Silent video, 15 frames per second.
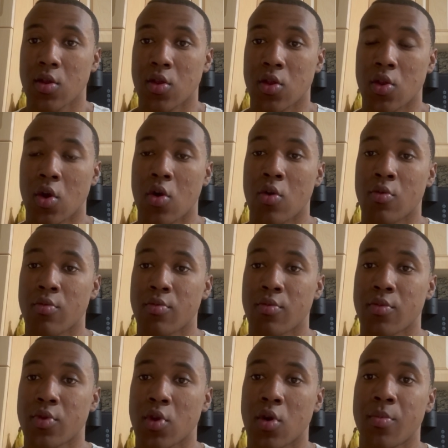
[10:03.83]
Don't
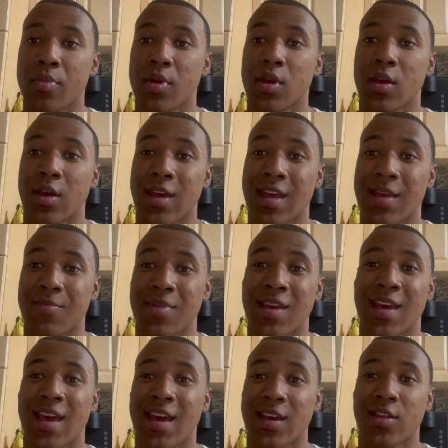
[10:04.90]
don't be a, be
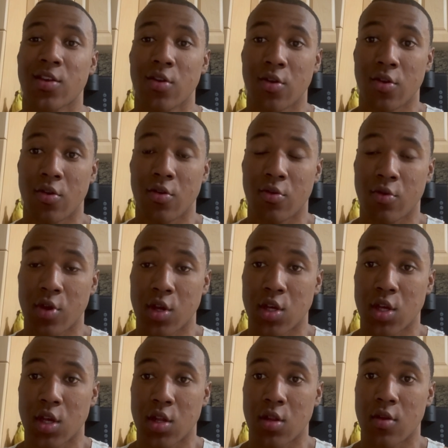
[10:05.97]
an external
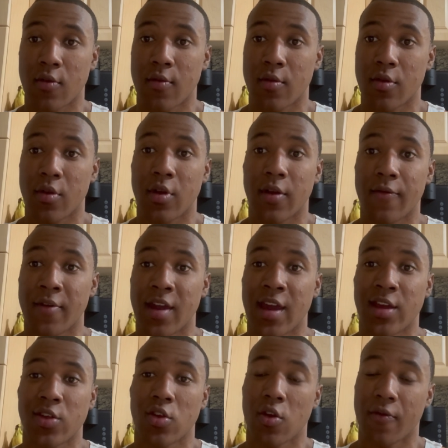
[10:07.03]
Christian looking for
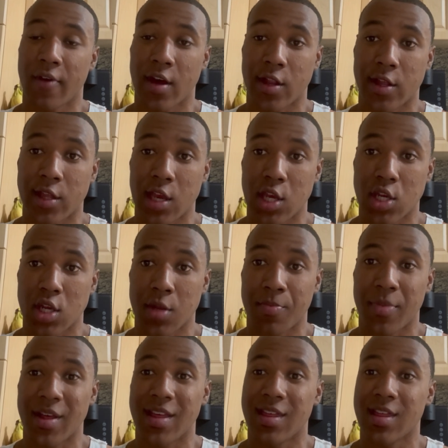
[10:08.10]
external validation,
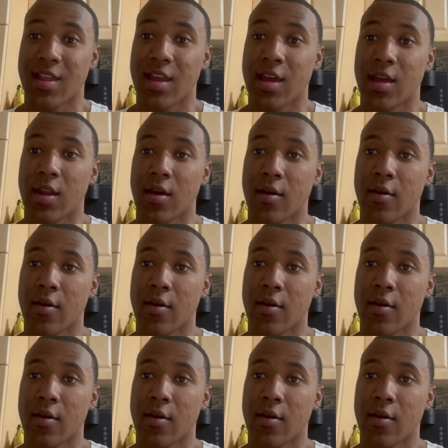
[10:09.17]
but instead